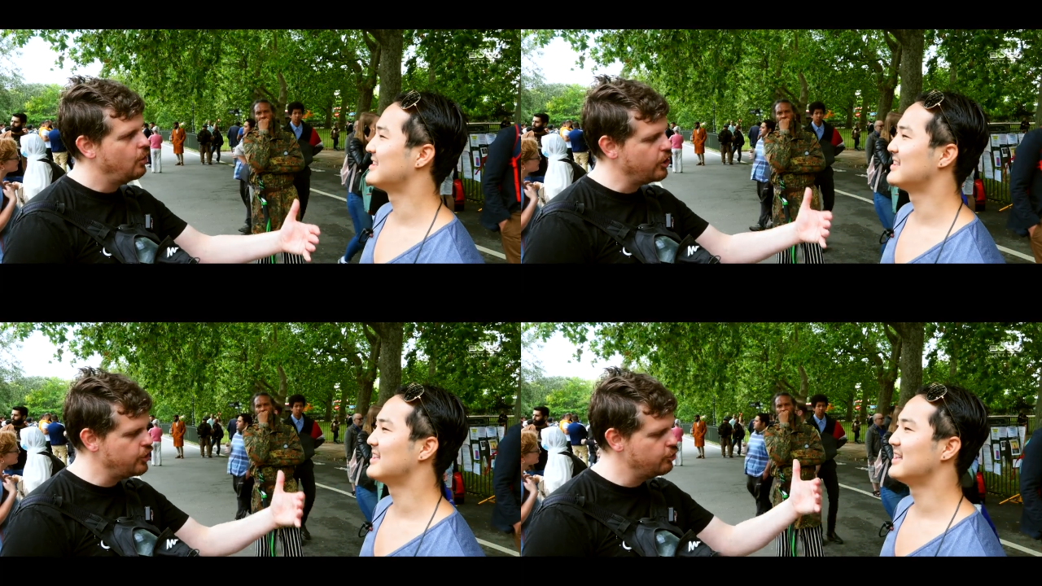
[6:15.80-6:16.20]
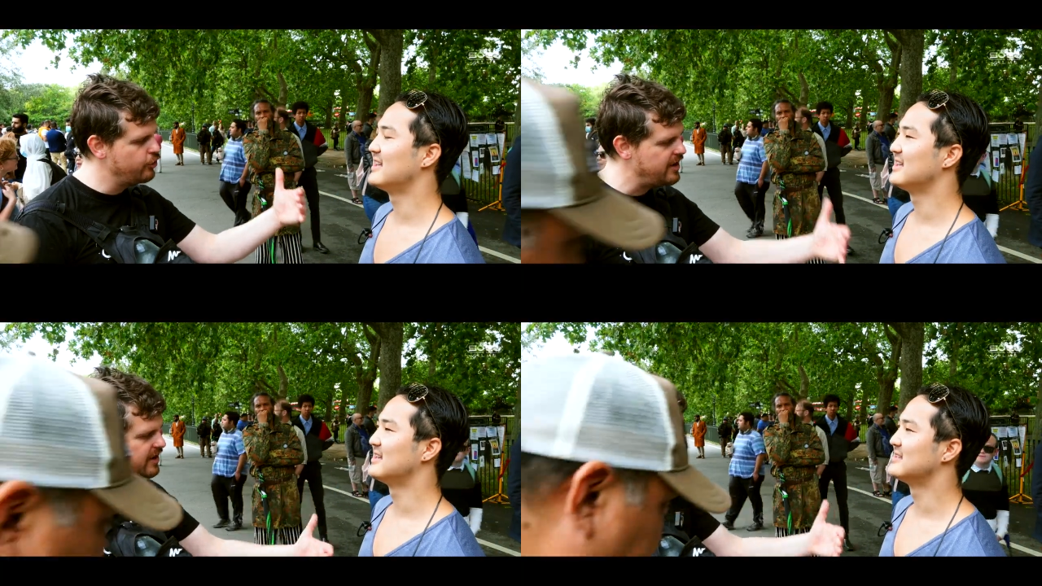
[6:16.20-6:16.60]
Speaker 1: What are you
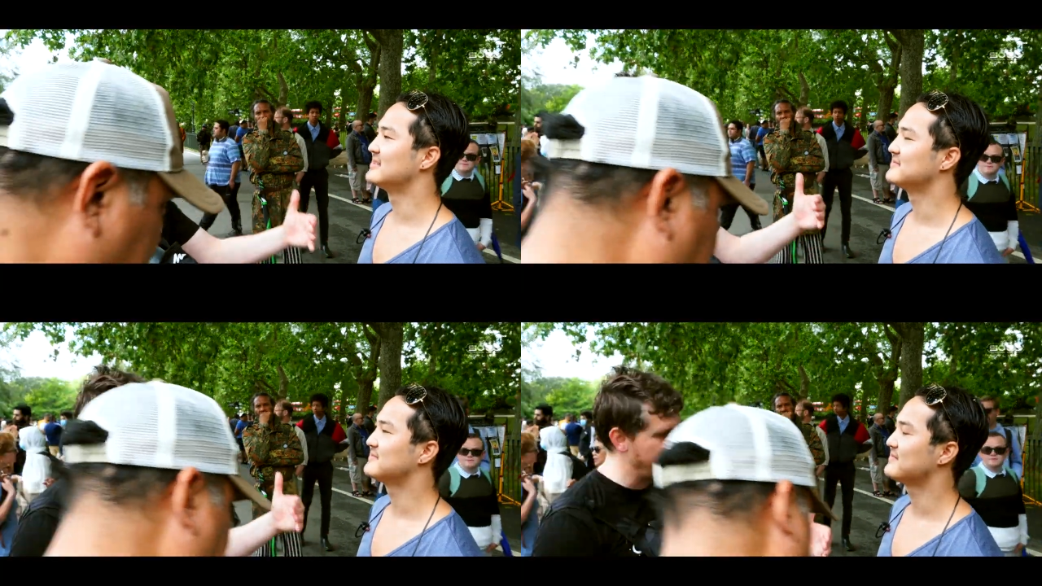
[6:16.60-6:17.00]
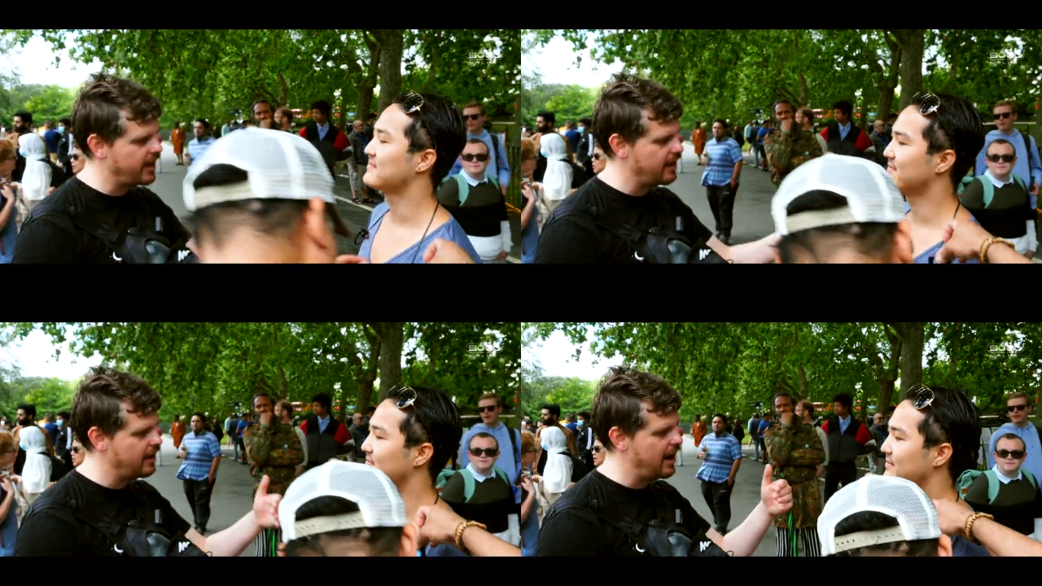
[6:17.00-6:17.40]
ready to
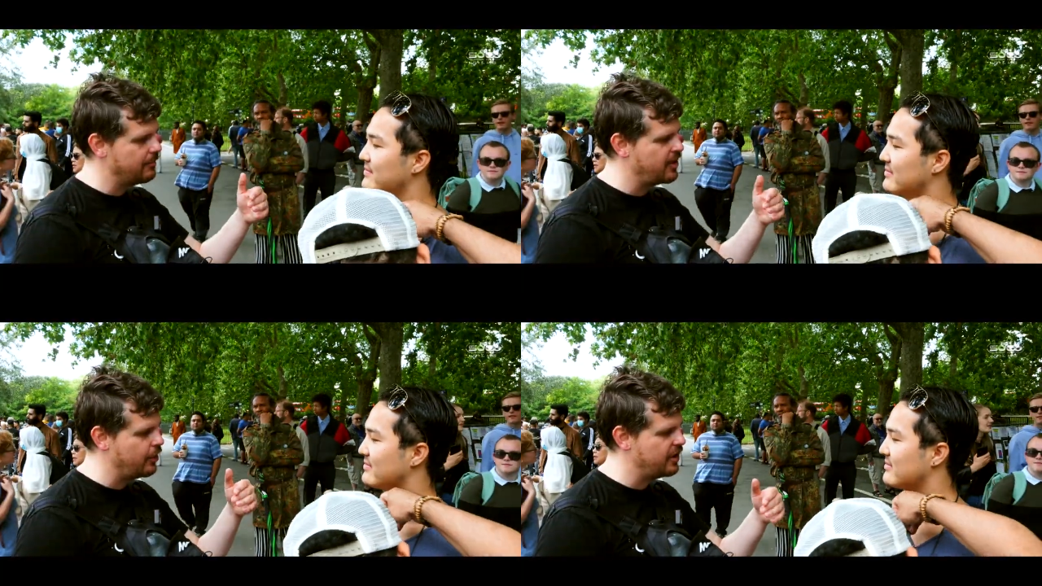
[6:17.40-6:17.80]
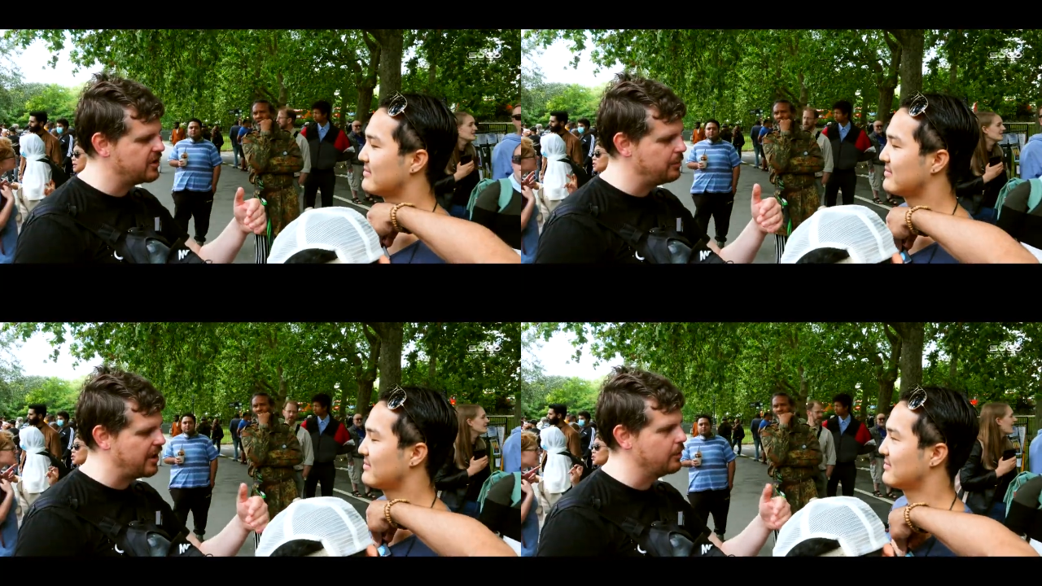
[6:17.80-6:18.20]
say, I'm going
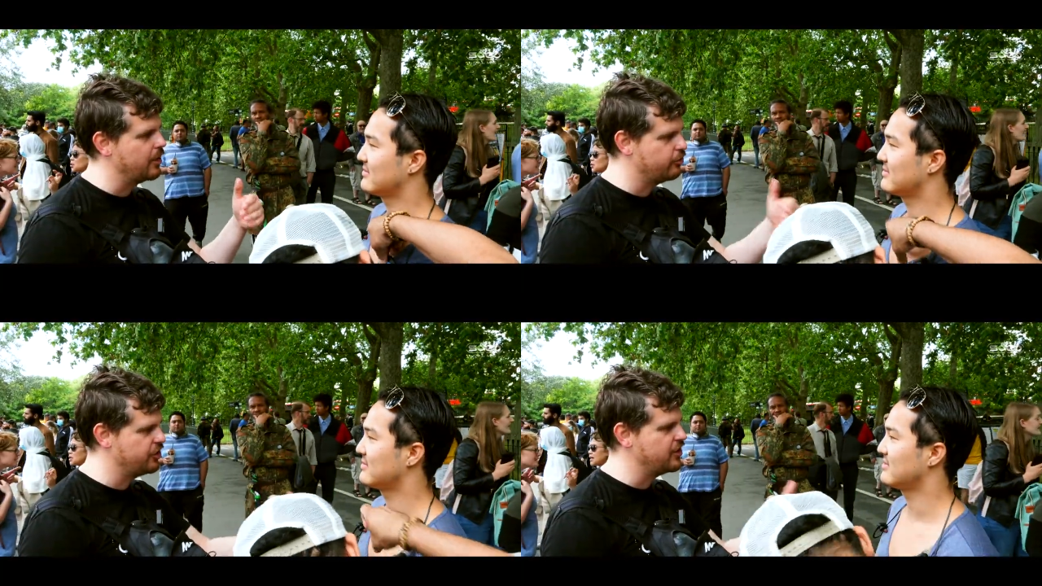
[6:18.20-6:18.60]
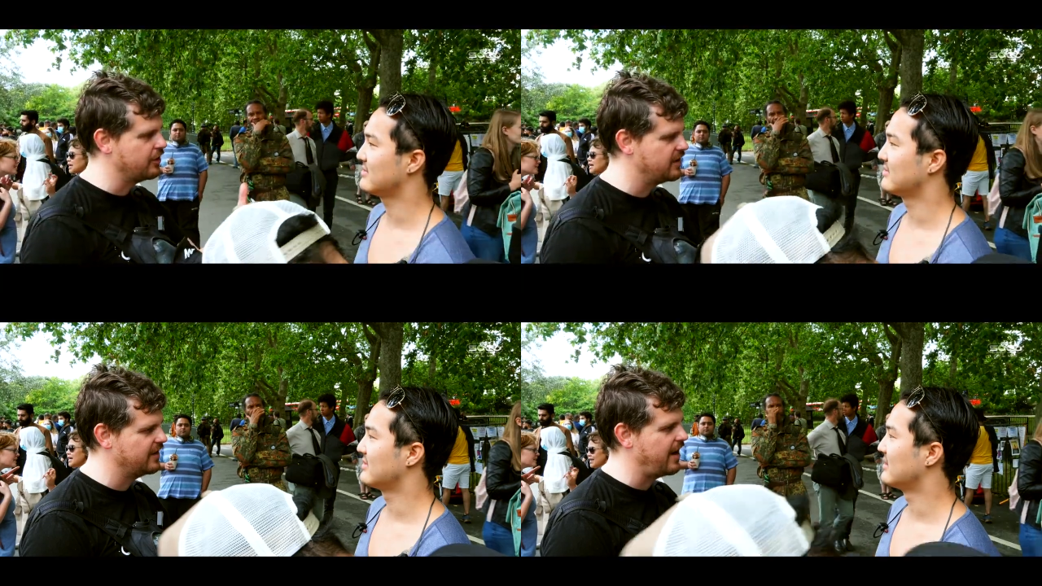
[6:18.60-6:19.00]
to become a
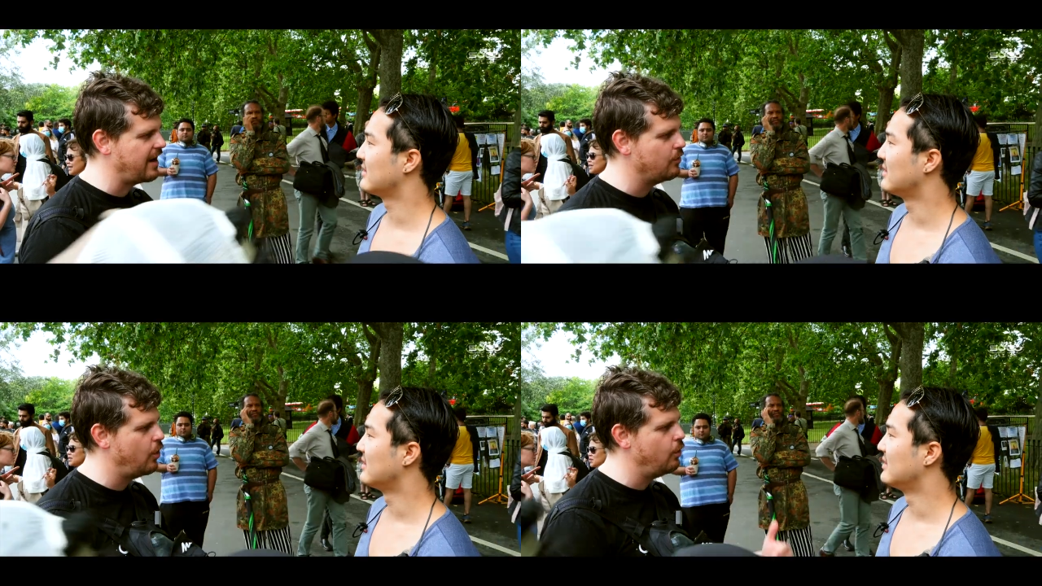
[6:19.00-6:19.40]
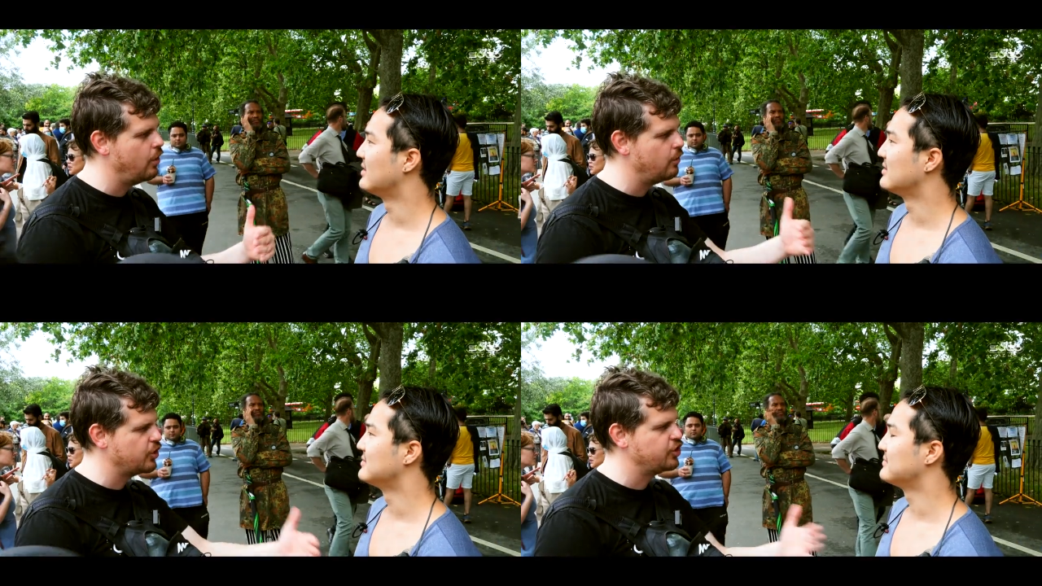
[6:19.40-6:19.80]
Christian today? What,
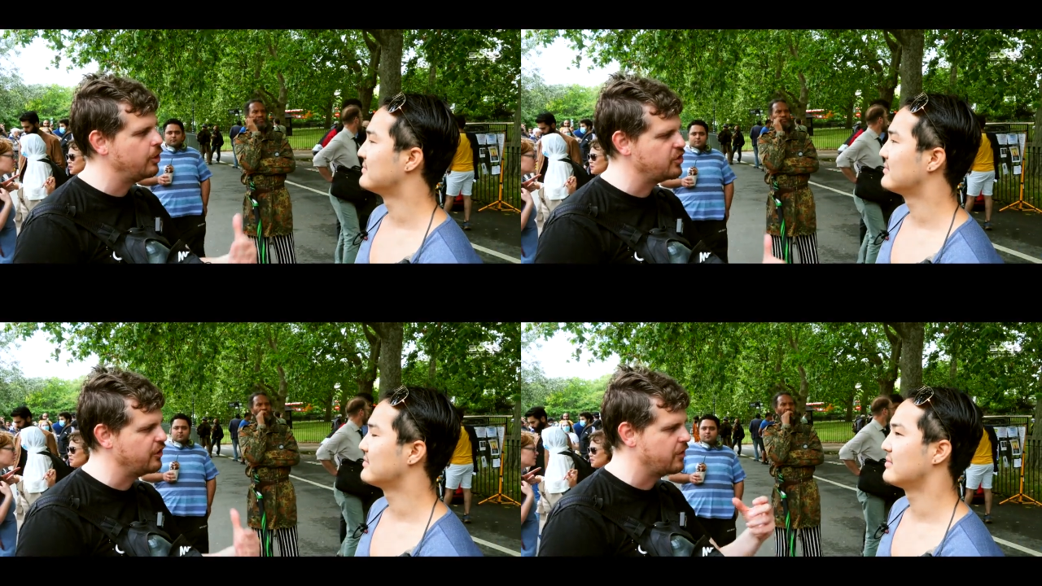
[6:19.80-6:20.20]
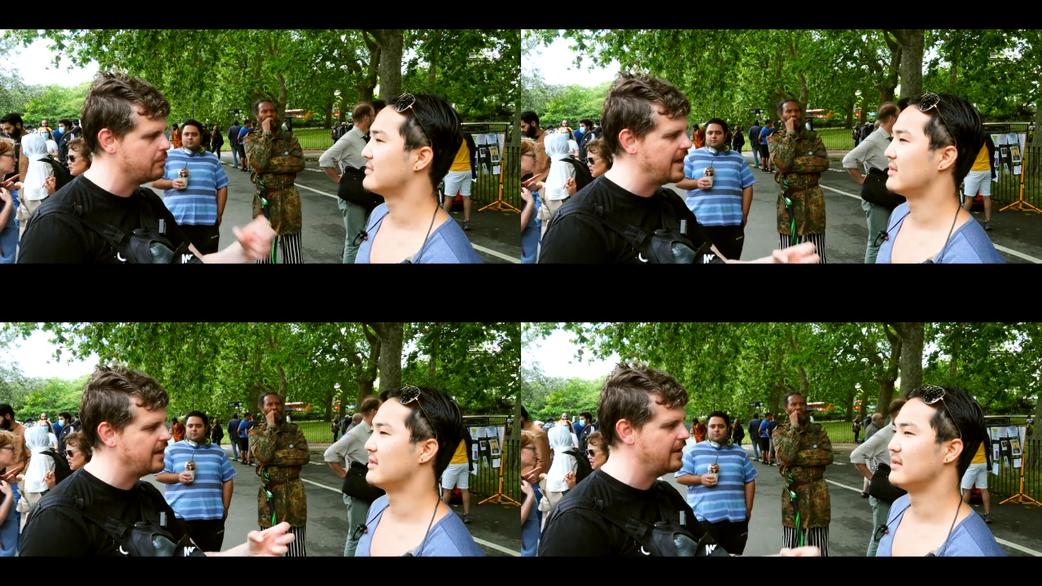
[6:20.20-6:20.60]
what, what stops you from
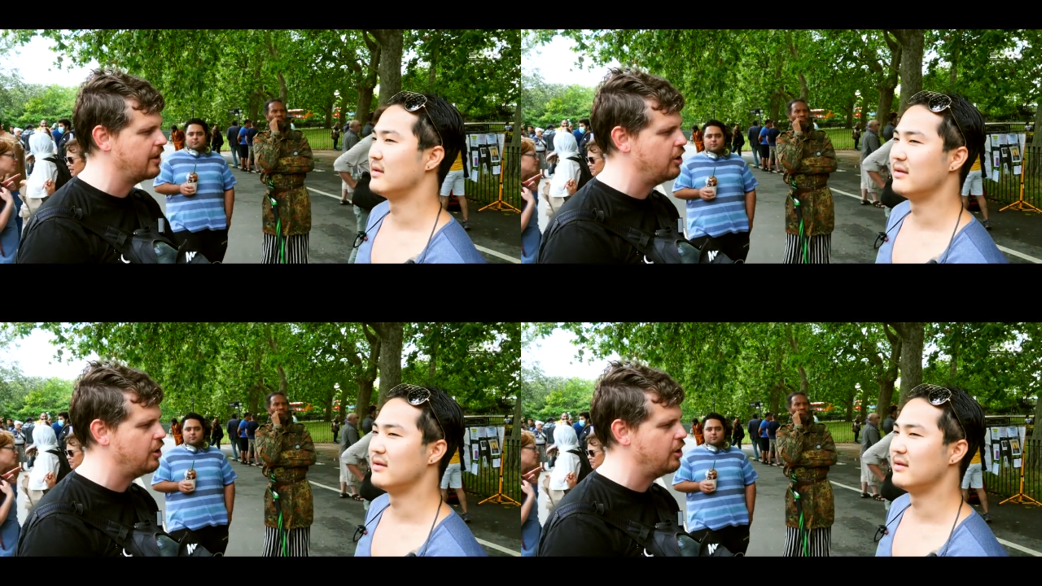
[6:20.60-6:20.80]
making that